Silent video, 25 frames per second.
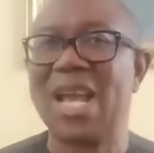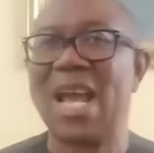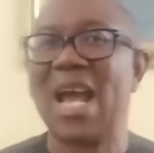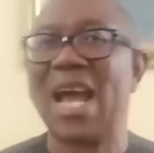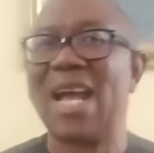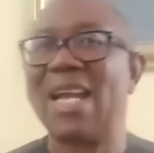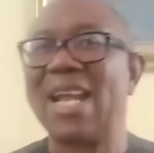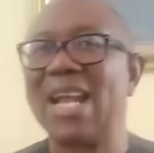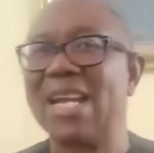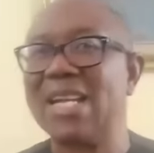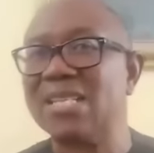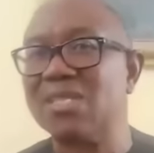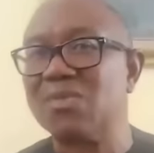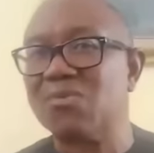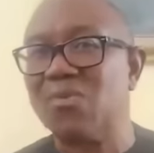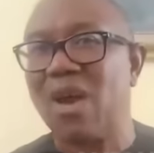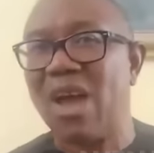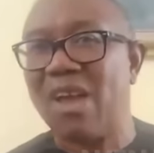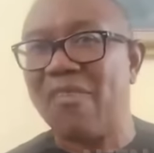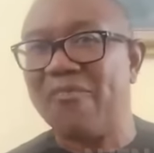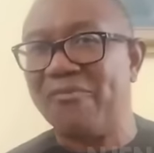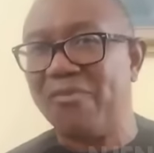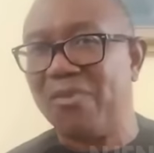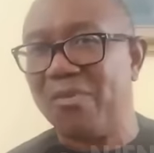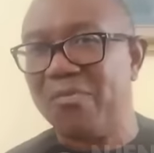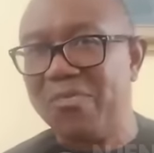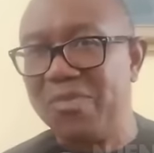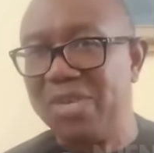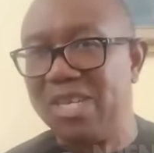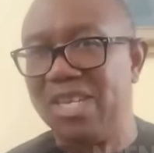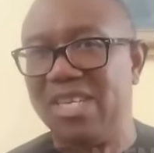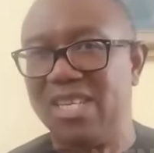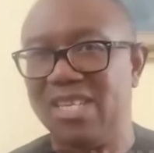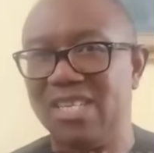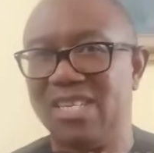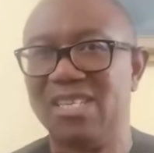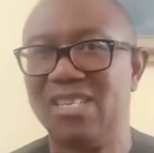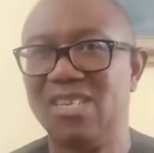And that is why, for me,
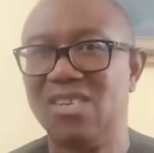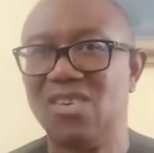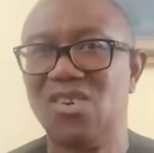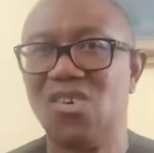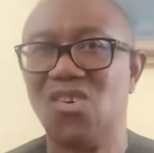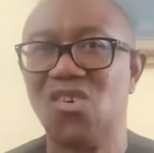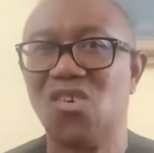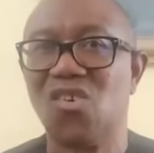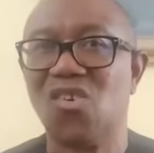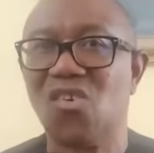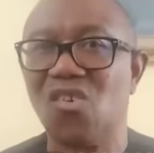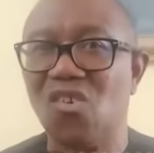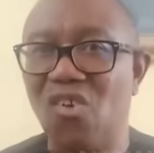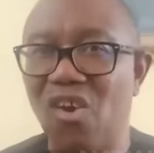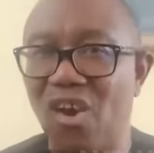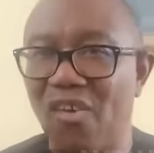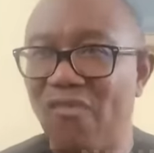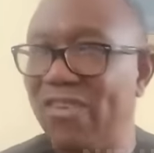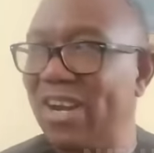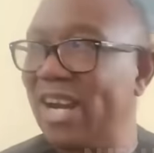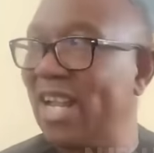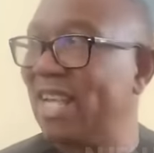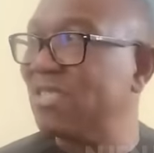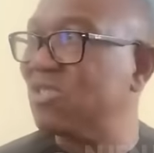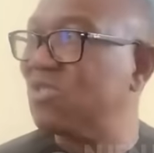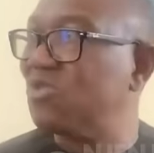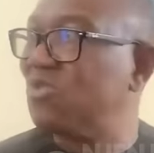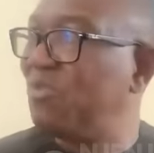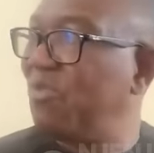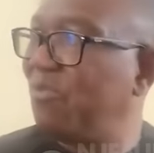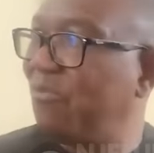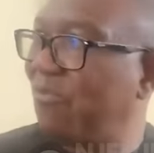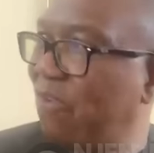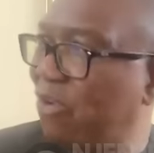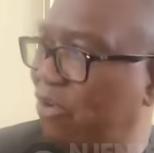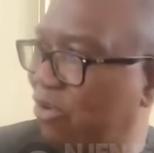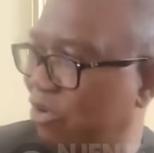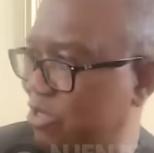governance should be
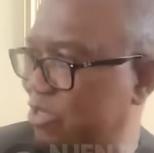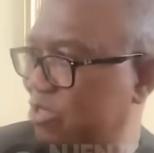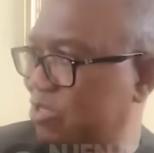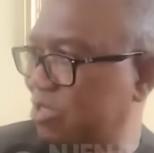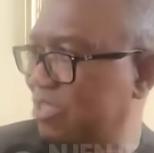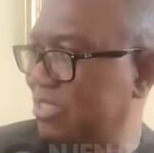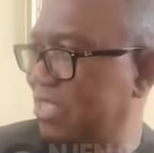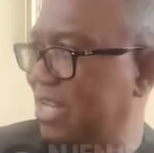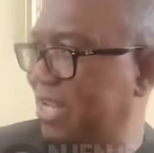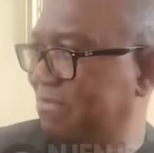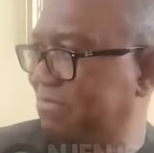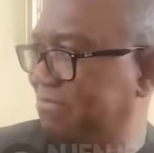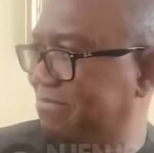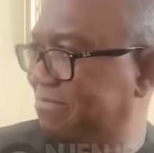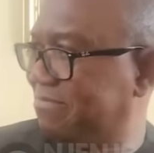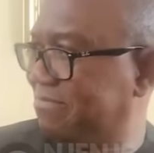focused on them.